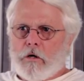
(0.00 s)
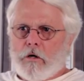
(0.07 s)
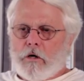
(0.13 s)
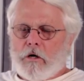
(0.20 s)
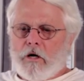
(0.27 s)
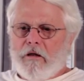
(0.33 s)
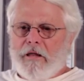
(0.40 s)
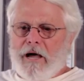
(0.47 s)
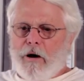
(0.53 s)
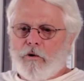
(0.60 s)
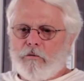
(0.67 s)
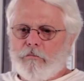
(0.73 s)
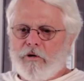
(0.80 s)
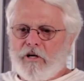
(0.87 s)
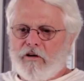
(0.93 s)
And that
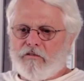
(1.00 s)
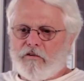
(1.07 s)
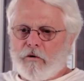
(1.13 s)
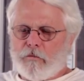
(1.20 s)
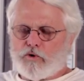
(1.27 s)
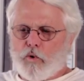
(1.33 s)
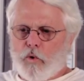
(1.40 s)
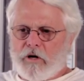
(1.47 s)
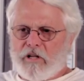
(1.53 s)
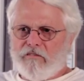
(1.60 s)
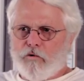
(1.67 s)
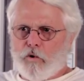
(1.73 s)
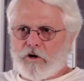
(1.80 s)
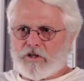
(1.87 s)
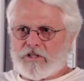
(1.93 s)
would be from
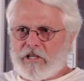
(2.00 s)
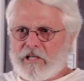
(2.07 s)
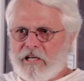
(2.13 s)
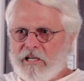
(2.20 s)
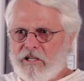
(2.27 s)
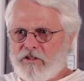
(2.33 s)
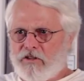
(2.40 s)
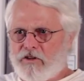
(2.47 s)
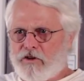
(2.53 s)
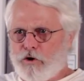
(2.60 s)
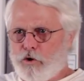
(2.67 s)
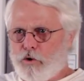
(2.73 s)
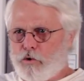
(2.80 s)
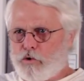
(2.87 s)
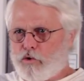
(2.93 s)
2014
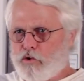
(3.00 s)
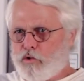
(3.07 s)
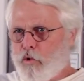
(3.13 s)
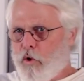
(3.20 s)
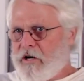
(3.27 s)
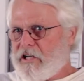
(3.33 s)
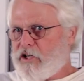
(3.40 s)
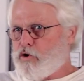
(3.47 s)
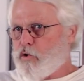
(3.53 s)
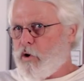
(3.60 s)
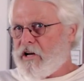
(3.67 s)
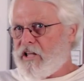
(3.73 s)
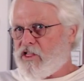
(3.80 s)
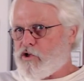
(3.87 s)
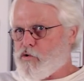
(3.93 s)
through
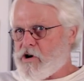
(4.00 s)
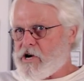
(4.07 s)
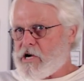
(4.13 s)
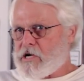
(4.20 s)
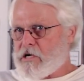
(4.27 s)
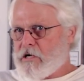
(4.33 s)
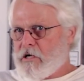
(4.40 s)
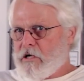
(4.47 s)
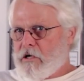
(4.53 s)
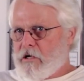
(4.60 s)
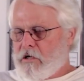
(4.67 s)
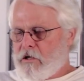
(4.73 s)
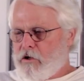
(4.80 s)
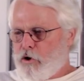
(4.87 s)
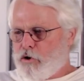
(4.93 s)
2023,
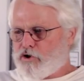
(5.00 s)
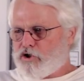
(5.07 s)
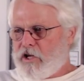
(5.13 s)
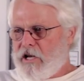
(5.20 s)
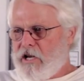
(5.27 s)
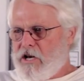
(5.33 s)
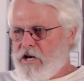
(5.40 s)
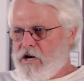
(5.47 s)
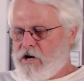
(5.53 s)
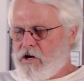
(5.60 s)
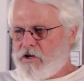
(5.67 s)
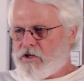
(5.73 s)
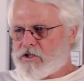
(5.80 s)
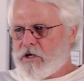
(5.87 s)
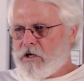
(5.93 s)
those 10
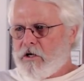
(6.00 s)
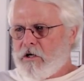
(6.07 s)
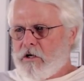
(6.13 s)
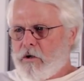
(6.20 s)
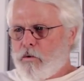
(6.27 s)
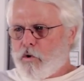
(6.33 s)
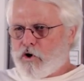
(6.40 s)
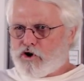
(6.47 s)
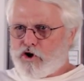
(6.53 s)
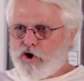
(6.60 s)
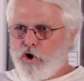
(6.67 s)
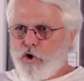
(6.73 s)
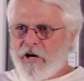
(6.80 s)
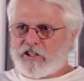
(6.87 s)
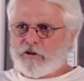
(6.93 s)
years. We're
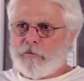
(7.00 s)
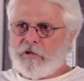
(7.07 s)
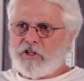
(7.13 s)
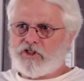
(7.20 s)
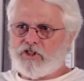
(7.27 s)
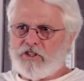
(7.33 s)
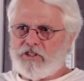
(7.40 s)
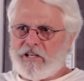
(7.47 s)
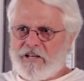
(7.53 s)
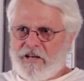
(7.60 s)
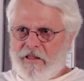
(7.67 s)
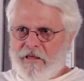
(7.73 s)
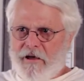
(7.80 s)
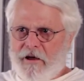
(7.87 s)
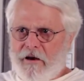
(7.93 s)
2 expeditions into
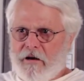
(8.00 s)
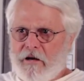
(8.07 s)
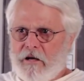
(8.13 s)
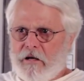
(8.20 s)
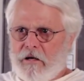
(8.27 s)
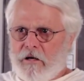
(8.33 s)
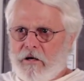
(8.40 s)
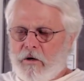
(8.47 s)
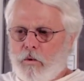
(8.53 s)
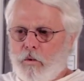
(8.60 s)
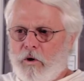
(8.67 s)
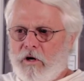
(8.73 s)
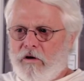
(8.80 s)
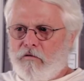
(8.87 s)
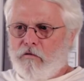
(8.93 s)
that.
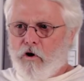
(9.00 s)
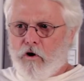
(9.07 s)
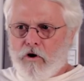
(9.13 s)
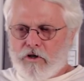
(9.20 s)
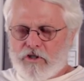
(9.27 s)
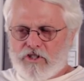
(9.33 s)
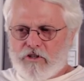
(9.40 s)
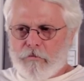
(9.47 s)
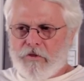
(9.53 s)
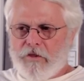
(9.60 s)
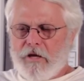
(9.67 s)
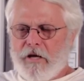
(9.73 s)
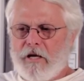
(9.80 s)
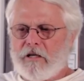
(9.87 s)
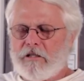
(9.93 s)
We've learned some
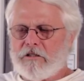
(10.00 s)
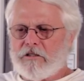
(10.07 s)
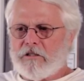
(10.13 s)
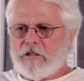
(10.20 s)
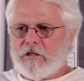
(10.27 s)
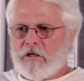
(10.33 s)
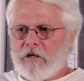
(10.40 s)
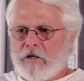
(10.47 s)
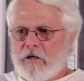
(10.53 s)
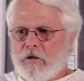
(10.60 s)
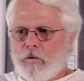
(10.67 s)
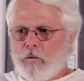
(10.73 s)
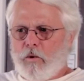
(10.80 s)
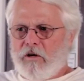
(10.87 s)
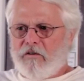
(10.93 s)
things.
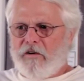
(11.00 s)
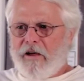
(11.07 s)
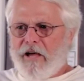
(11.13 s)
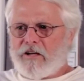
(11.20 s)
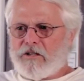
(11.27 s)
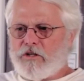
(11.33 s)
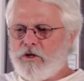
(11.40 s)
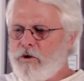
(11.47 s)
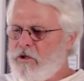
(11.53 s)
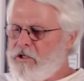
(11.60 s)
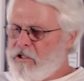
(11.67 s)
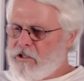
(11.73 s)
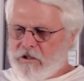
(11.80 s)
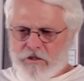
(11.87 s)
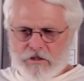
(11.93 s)
We've had 2
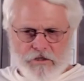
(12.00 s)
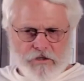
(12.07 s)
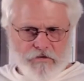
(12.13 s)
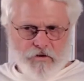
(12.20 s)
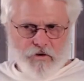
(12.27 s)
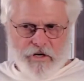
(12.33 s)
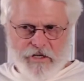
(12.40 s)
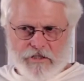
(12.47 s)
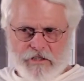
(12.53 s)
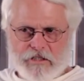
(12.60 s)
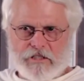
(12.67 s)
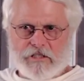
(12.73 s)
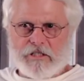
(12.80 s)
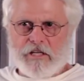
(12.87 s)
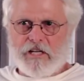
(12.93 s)
years of great
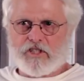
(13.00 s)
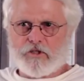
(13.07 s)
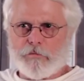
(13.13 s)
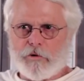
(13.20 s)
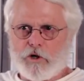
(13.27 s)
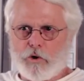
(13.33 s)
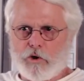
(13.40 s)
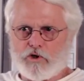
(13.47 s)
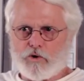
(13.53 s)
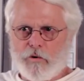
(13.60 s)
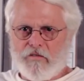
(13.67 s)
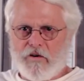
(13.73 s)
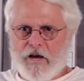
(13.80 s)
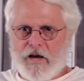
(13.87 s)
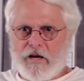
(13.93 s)
success because
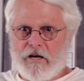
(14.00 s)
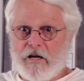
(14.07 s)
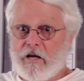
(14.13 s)
we've had